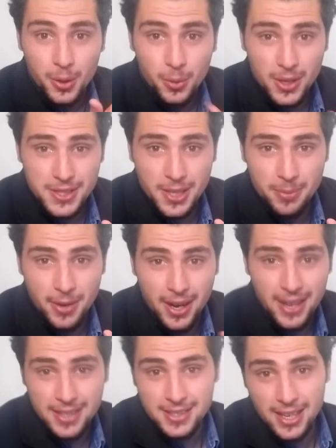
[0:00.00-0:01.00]
What's up
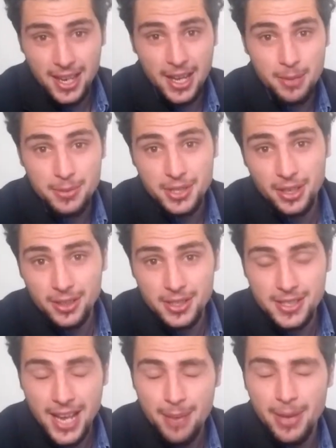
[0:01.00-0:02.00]
guys, I'm
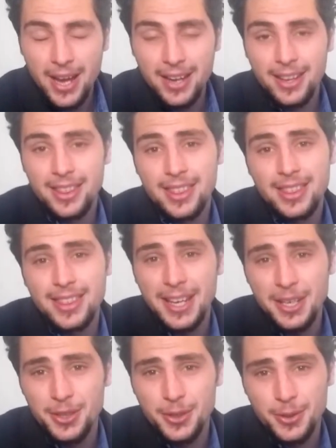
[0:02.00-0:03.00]
Sheldon Zam and
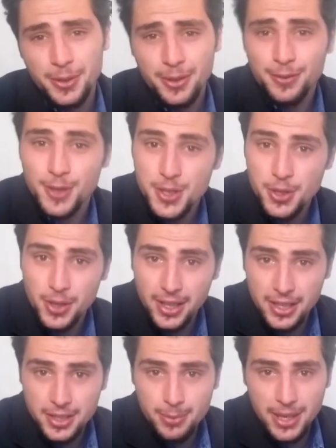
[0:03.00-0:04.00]
thank you for tuning
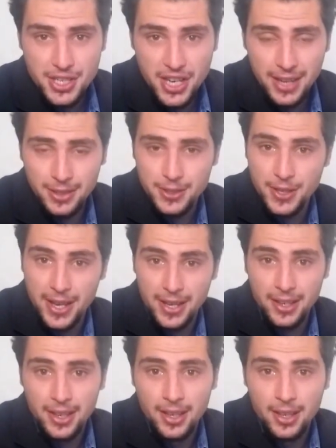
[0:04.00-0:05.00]
into my channel
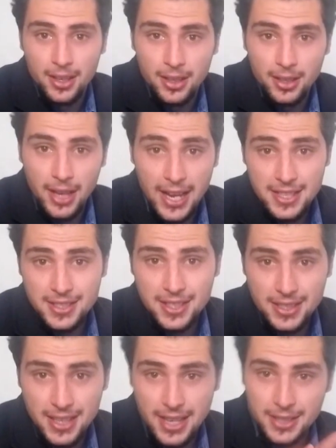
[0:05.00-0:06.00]
today. As
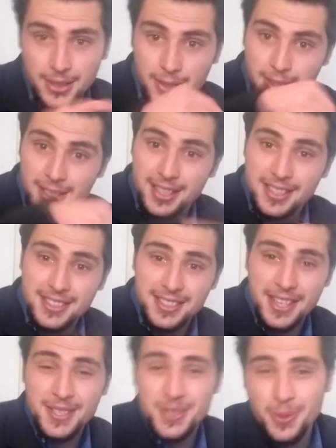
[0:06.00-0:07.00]
the title
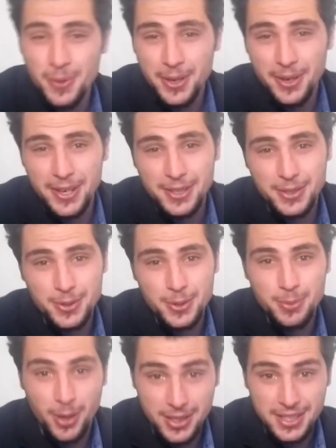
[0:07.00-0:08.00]
says, we're going
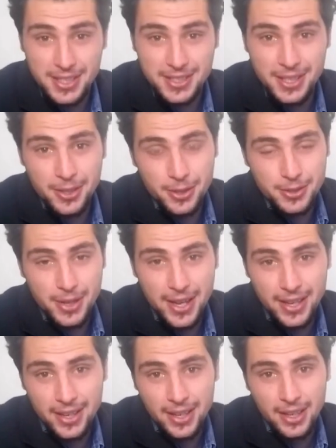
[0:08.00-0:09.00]
to Montecasino
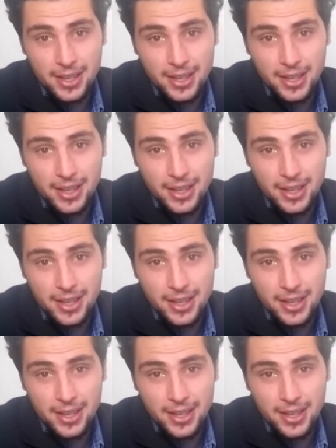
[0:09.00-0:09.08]
today.